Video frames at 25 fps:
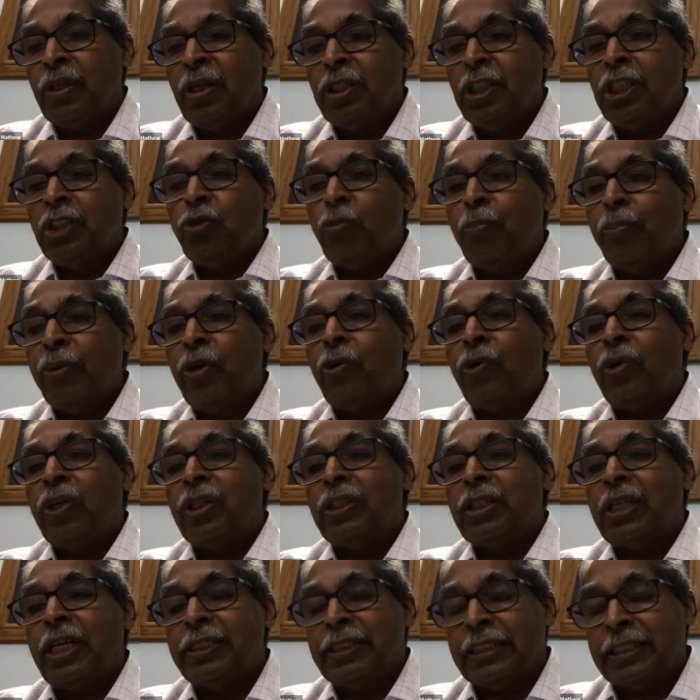The Supreme Court
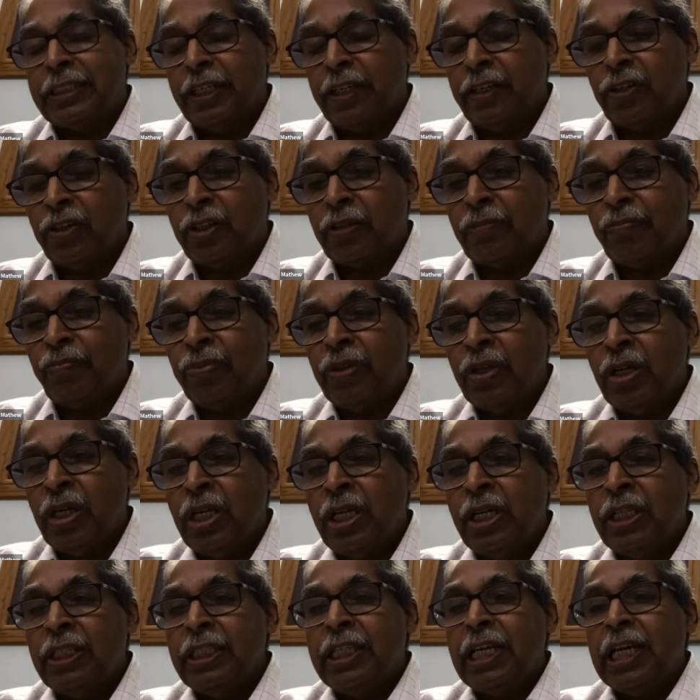has answered it.
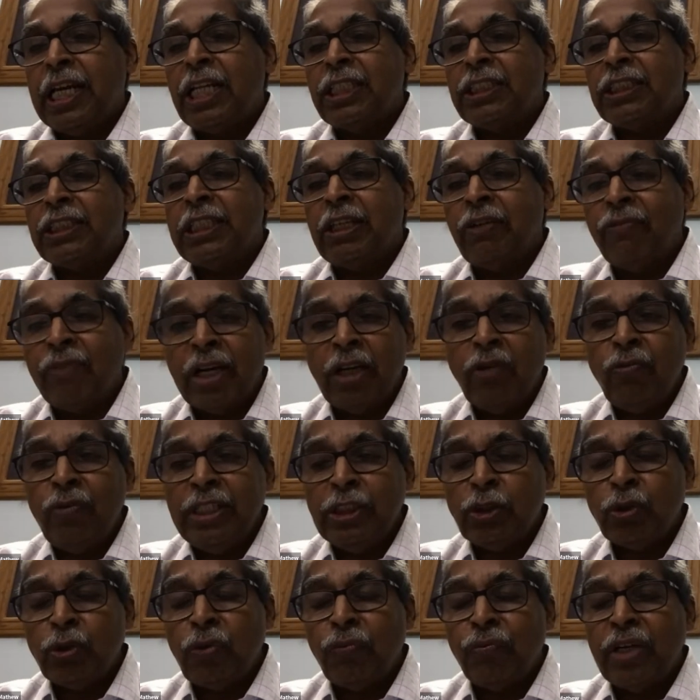There are several
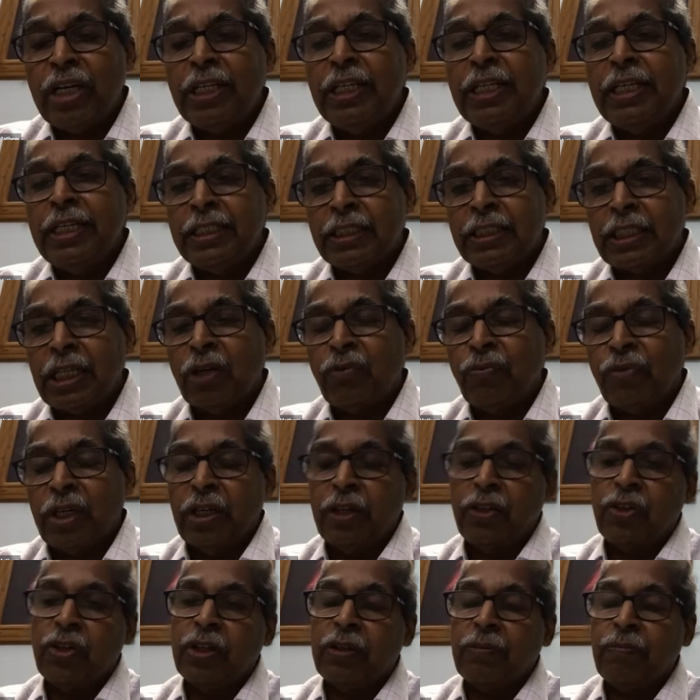ways of getting a
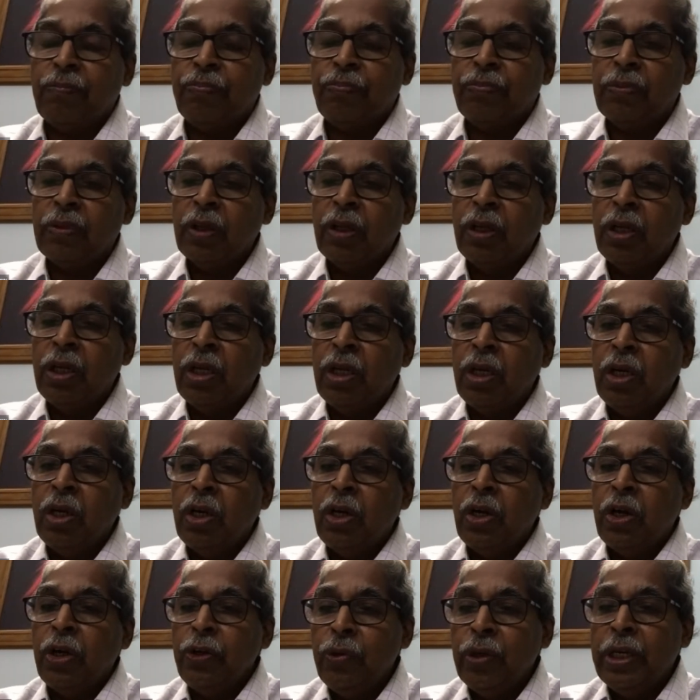certificate.
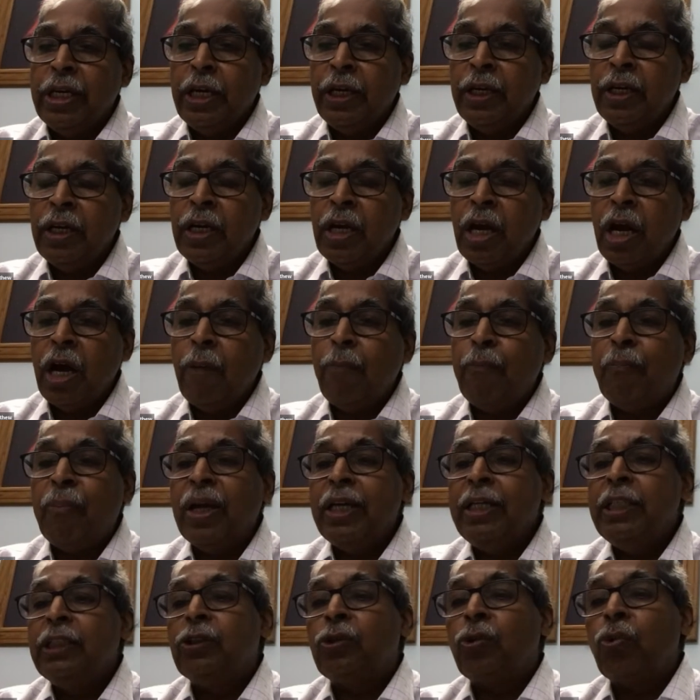You can
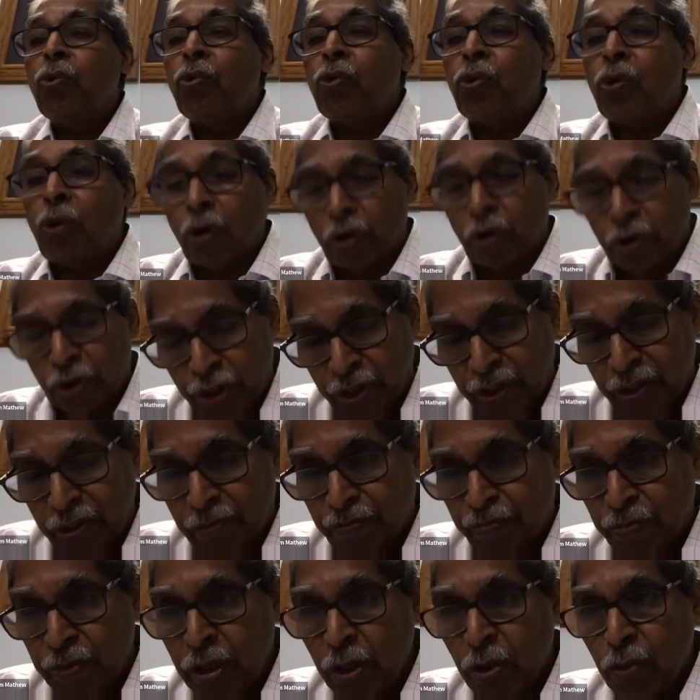apply through court
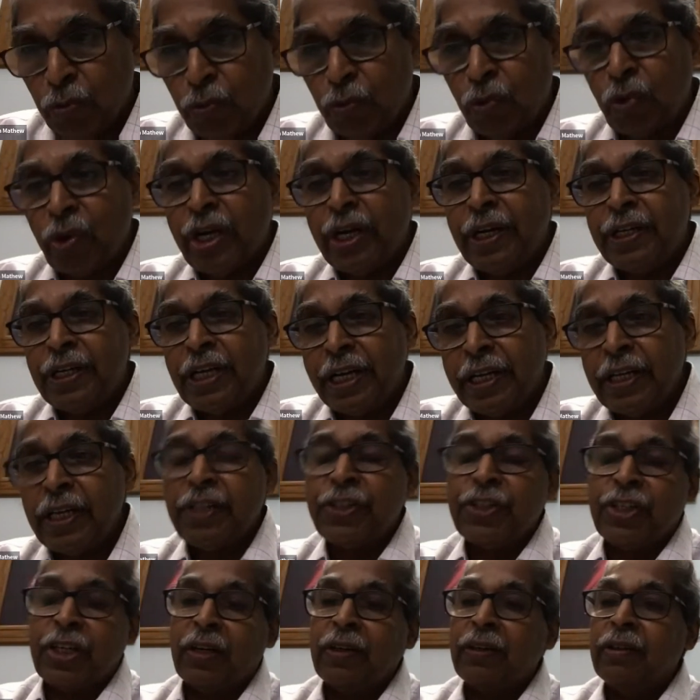for a
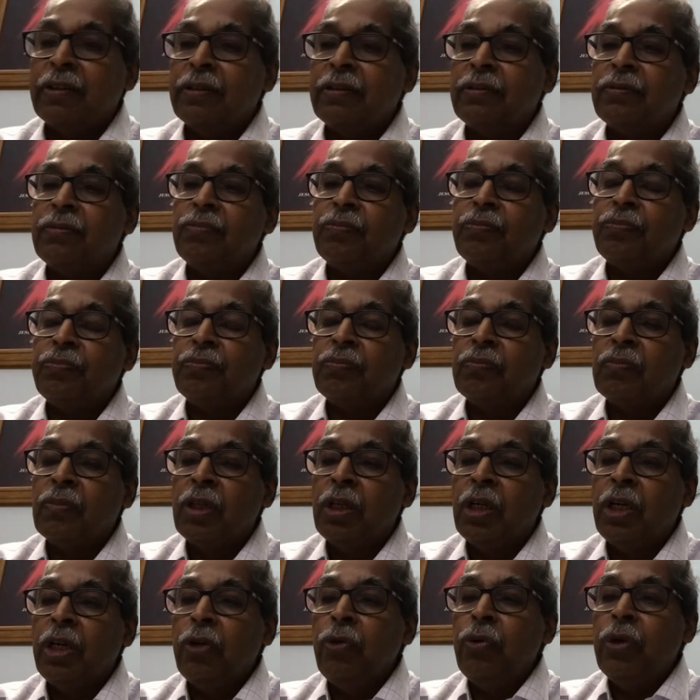direction.
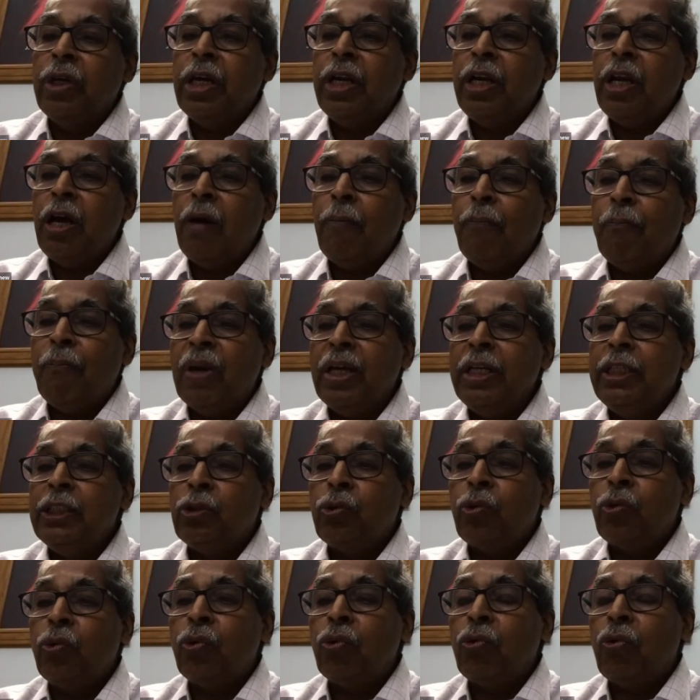You can apply
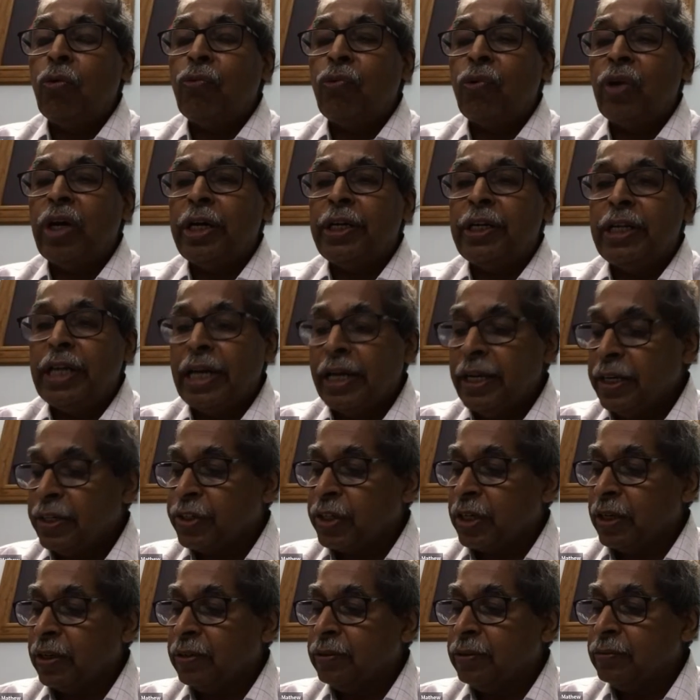through court for a
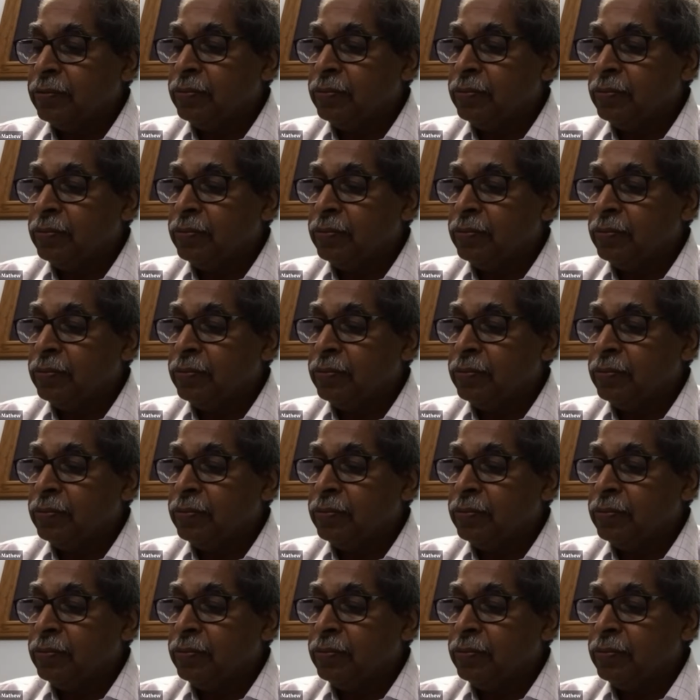direction.